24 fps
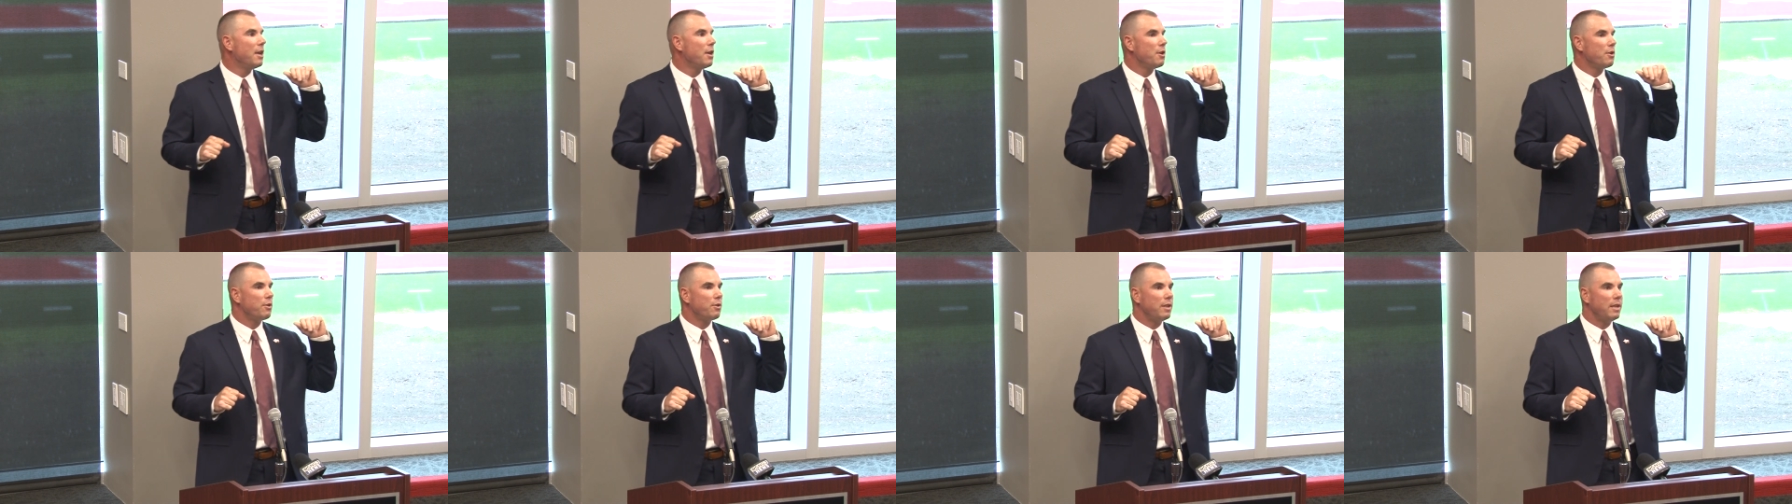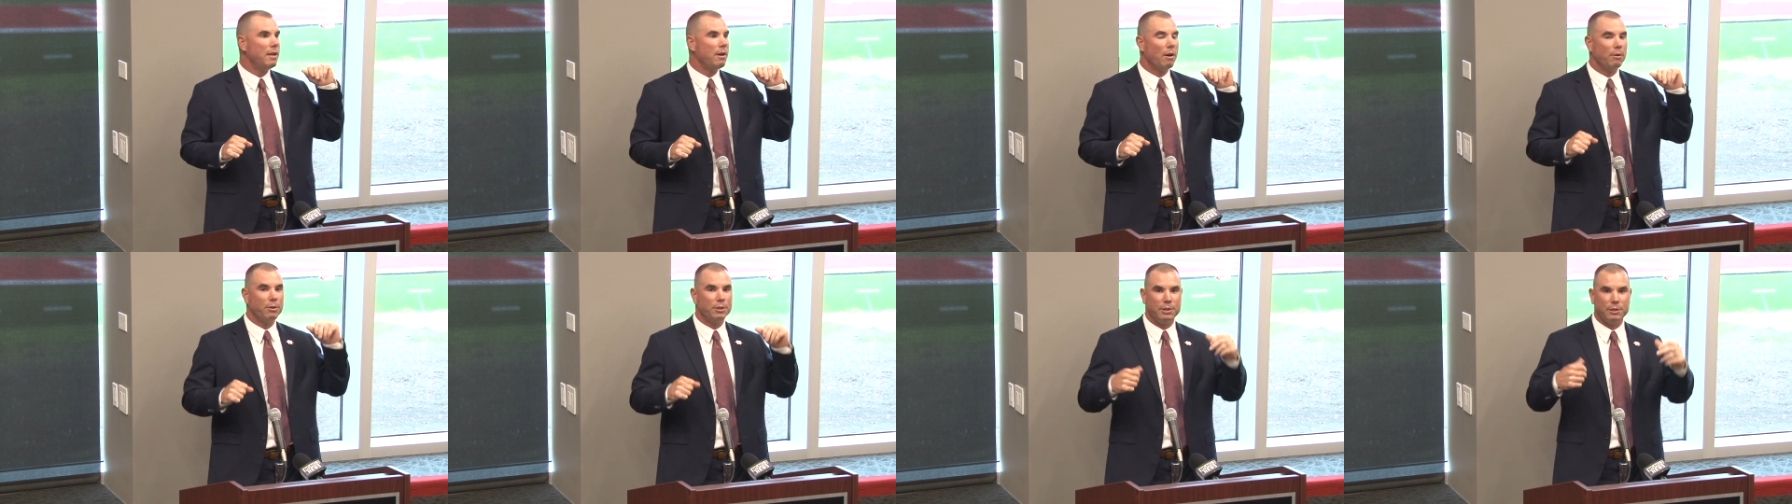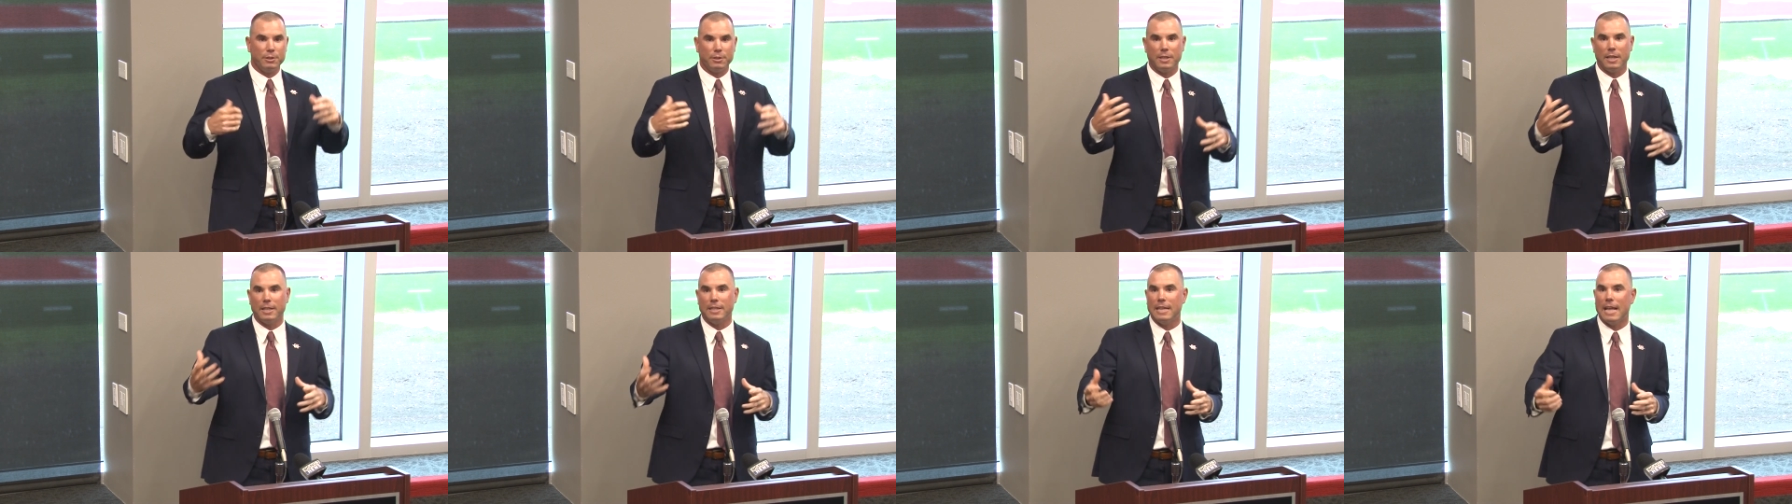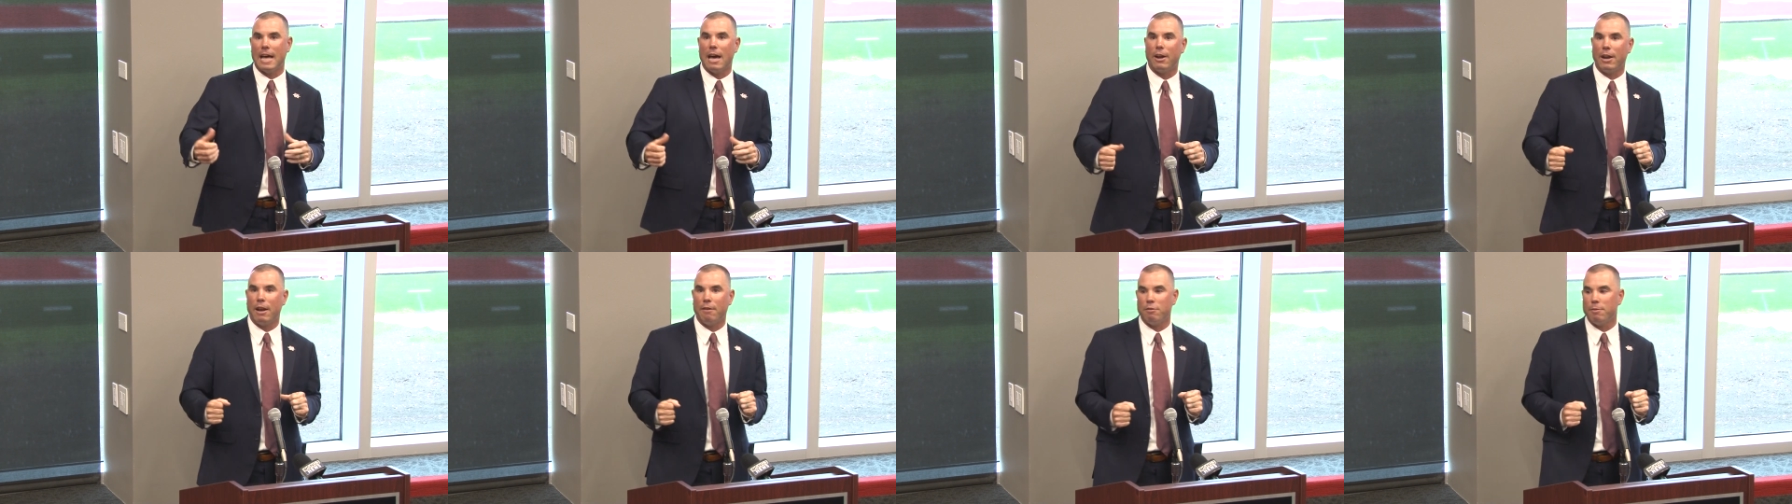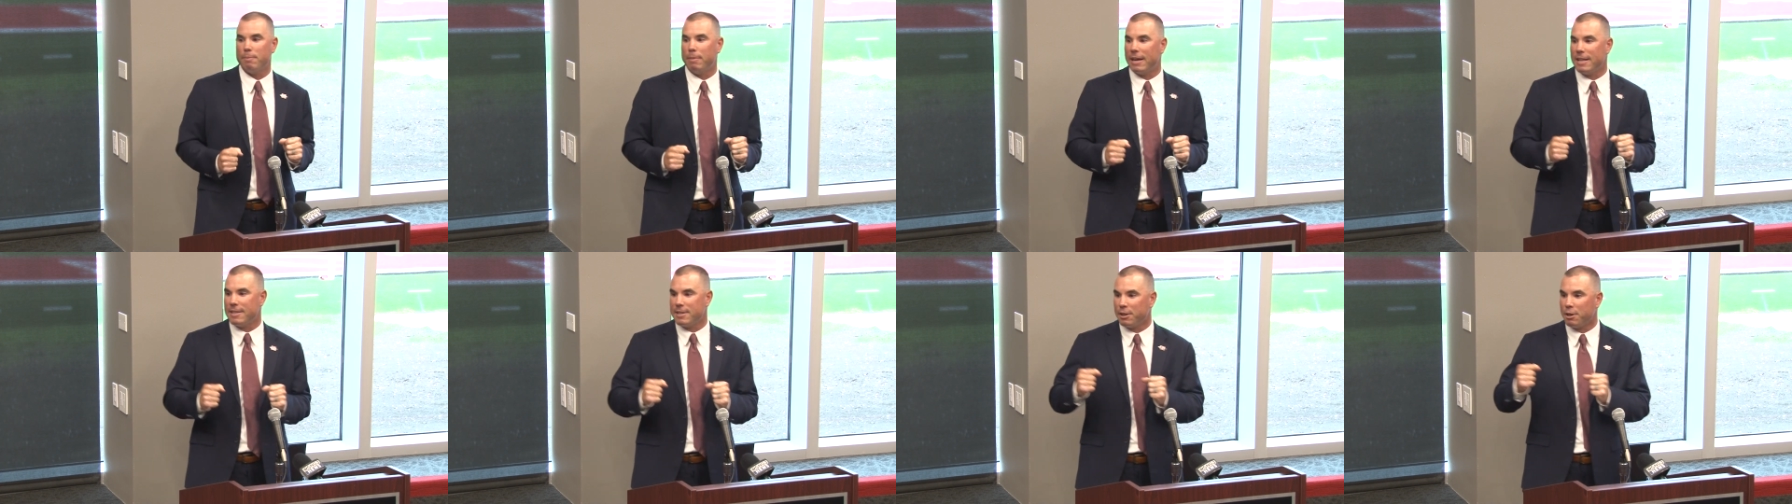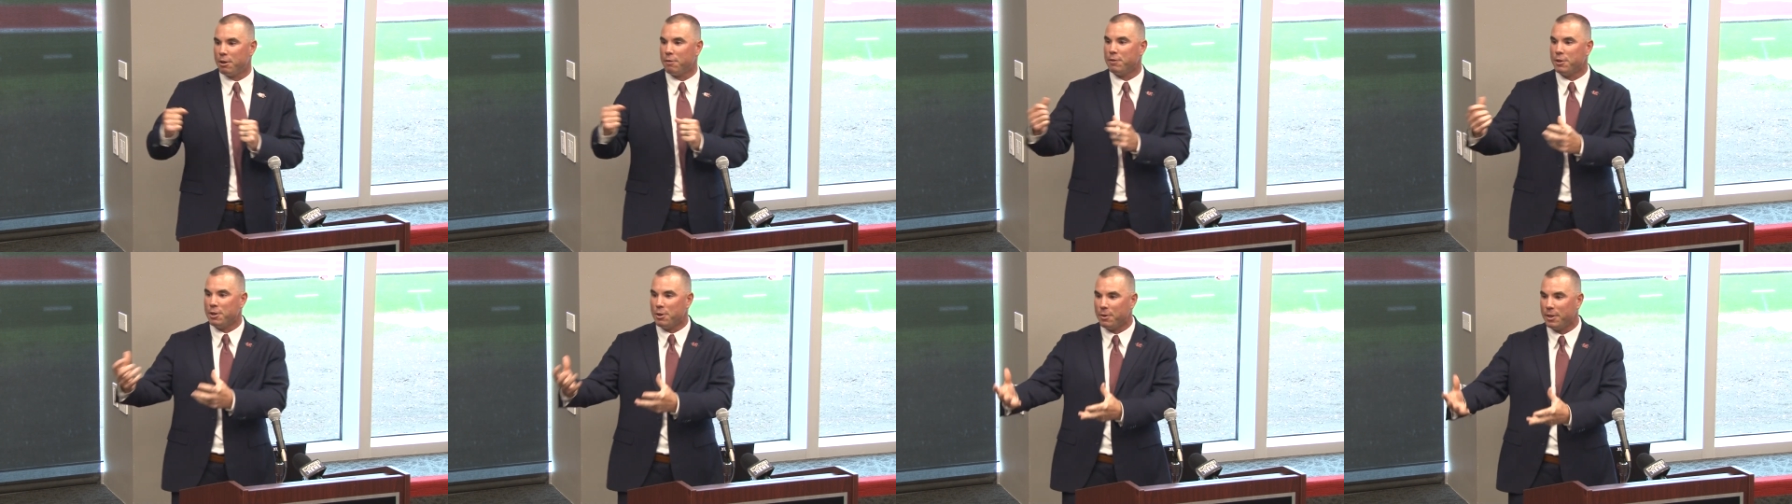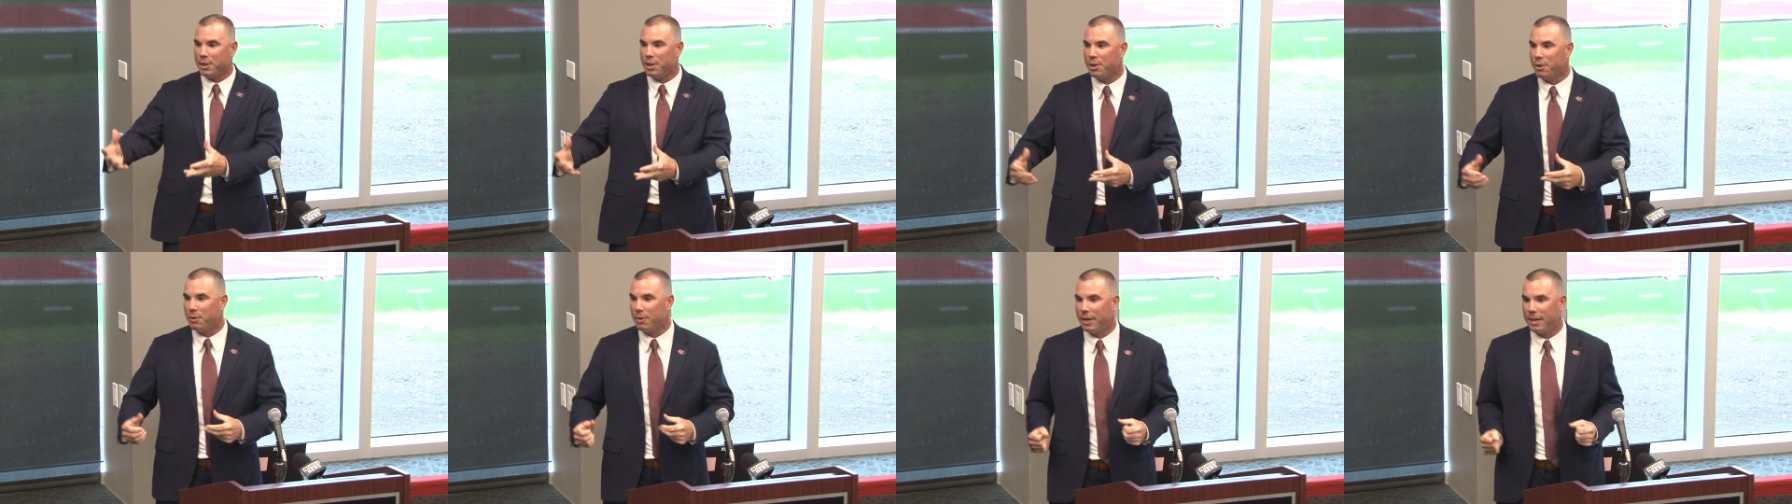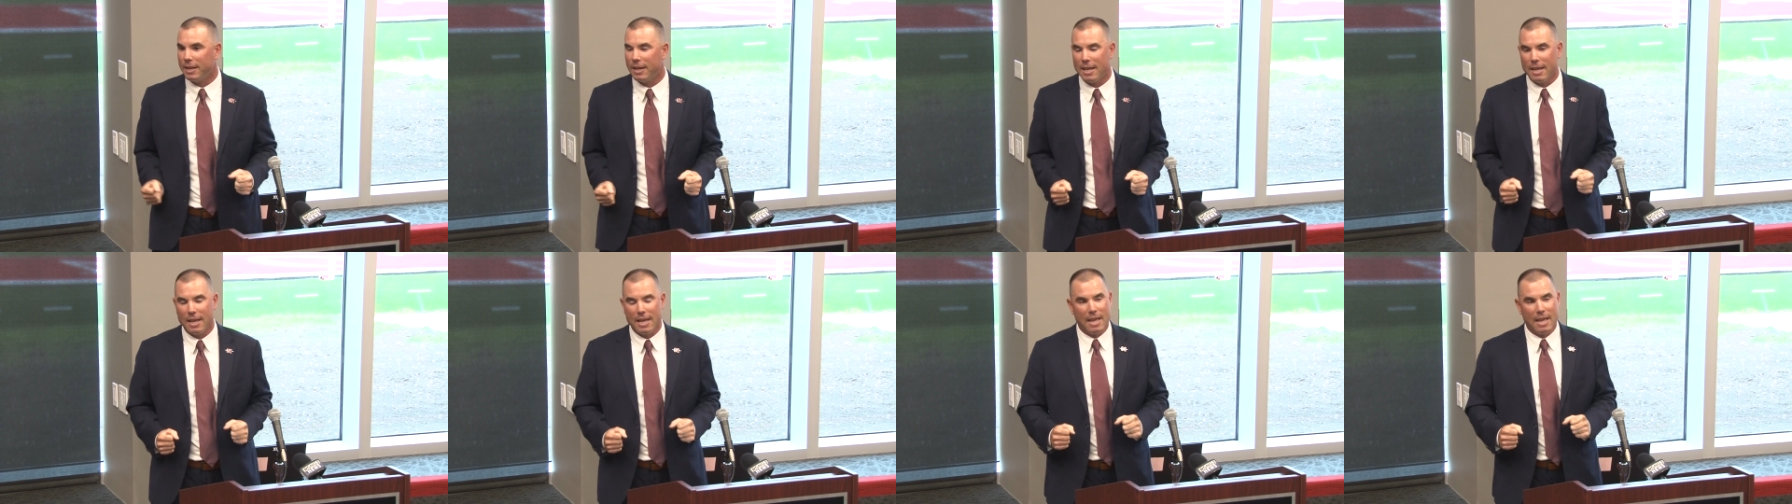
she, oh, she's sitting down and everybody's interviewing you and